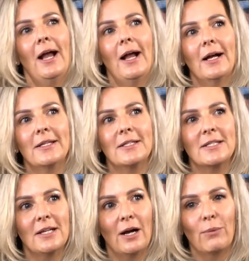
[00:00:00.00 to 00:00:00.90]

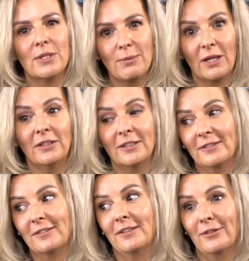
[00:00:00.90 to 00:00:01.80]
And I went to my colleague and
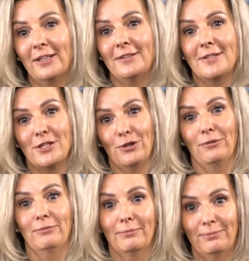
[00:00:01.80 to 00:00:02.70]
I said, okay, dude,
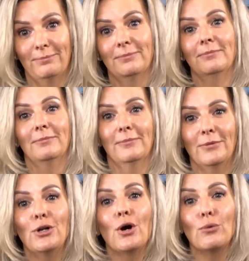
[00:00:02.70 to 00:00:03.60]

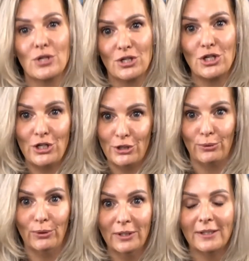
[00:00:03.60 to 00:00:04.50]
note to
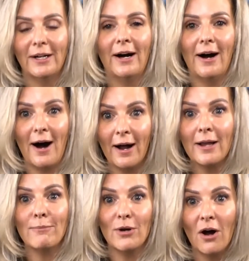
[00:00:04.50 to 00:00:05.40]
you, I
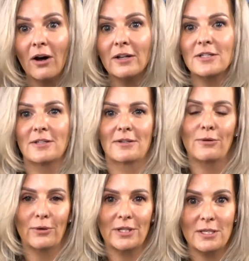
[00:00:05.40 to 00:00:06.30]
am not
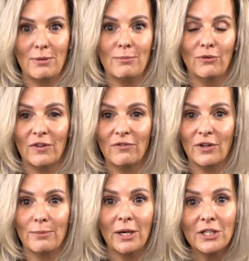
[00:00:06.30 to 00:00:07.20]
going to be moving
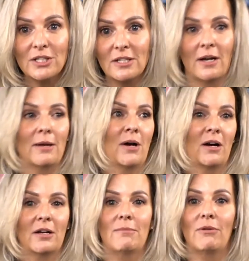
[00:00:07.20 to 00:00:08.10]
very much. I am not
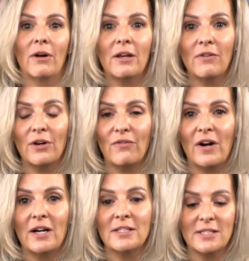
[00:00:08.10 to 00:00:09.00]
going to be running very
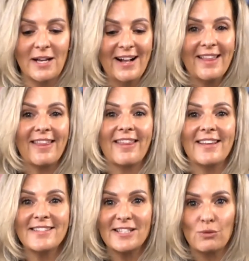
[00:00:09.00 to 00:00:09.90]
fast.
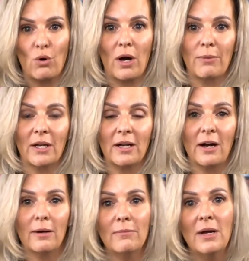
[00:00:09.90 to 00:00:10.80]
This is where I'm going to
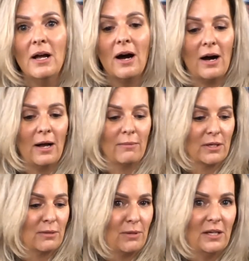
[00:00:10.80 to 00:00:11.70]
come. I'm
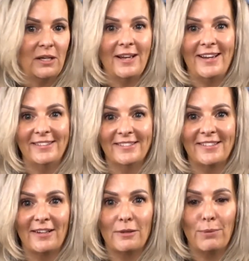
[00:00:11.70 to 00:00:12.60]
going to be
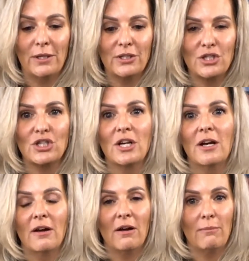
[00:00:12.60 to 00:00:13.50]
inside the pitch.
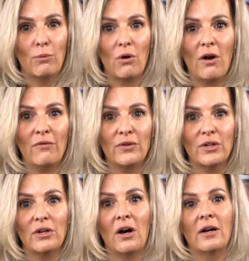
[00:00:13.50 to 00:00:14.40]
More often
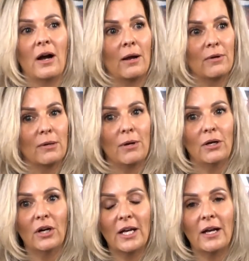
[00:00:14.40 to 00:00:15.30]
than not, I'm going to be
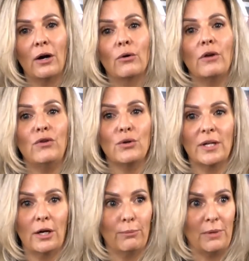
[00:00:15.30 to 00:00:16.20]
looking out if you can
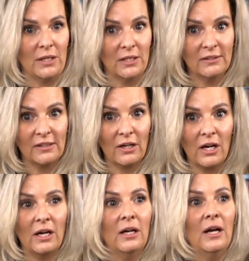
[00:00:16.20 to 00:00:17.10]
help me in this
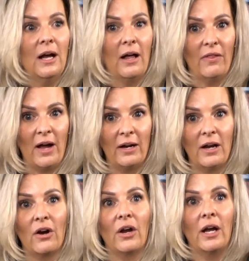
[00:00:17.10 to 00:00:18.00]
area and that
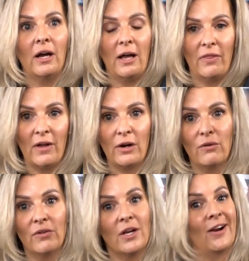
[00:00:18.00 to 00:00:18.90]

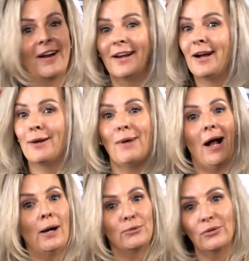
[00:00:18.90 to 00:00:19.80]
over there, and I am
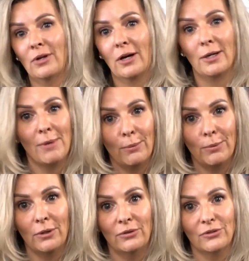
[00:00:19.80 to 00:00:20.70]
absolutely not going to be
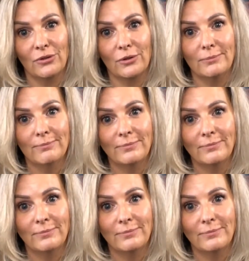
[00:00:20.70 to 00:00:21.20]
helping you in your circle.